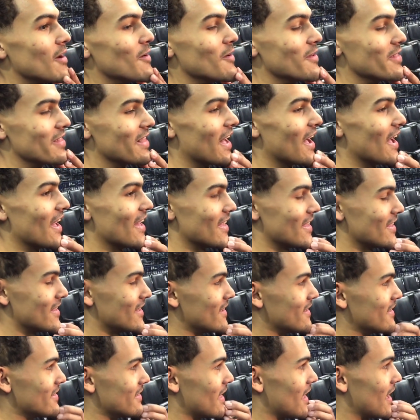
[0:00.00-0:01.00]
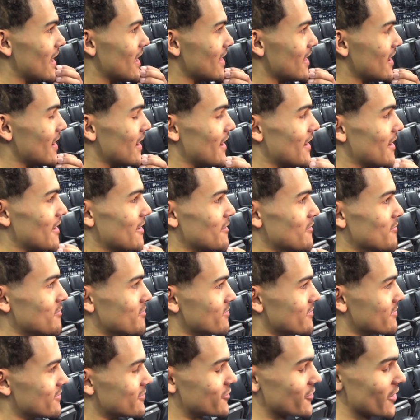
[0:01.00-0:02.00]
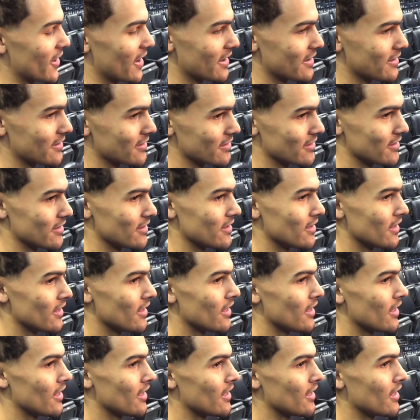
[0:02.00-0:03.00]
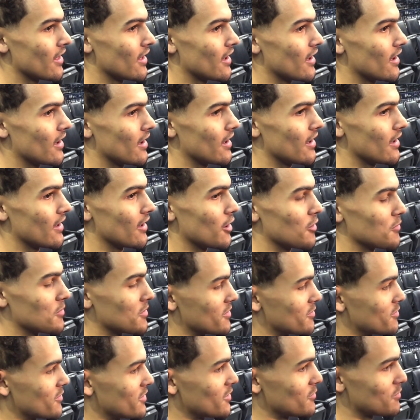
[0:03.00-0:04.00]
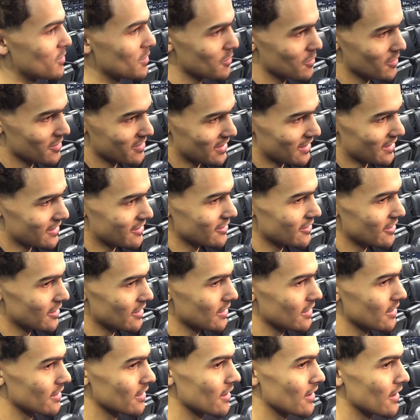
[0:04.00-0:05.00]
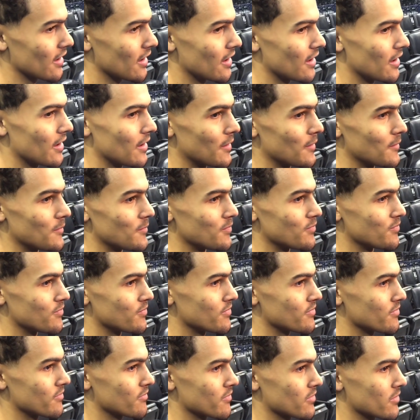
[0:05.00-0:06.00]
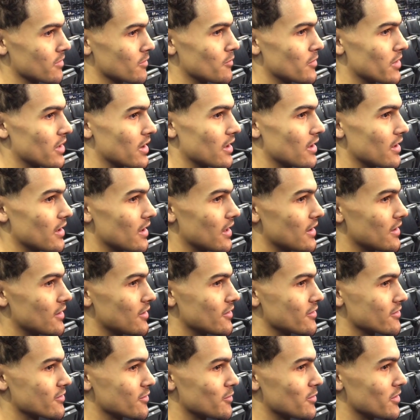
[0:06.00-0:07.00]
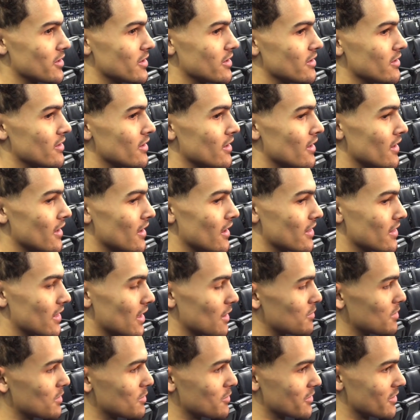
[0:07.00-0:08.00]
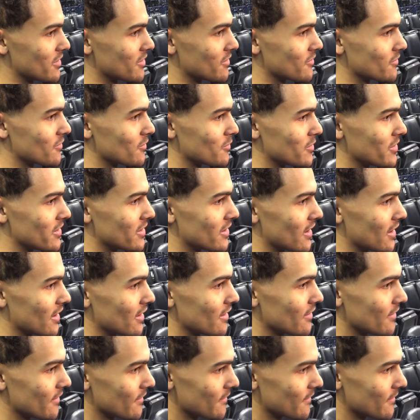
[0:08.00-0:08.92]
Oh, a lot. Tried to help as many people as I could, but I know it's going to be a lot of people here for me tonight.